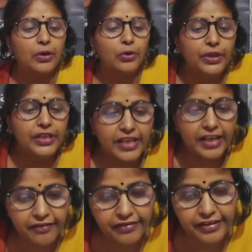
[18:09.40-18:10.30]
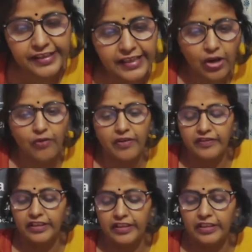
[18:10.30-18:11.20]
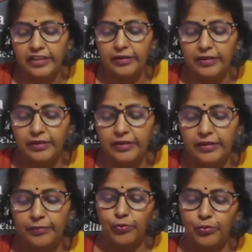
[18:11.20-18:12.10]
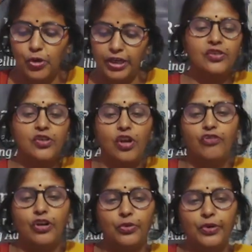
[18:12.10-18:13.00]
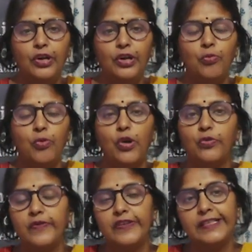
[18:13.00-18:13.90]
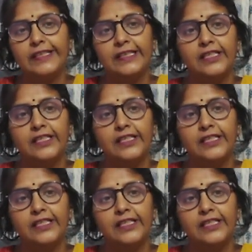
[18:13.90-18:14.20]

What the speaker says: each and every cell of our body. So, this is all for today. Tomorrow we will discuss the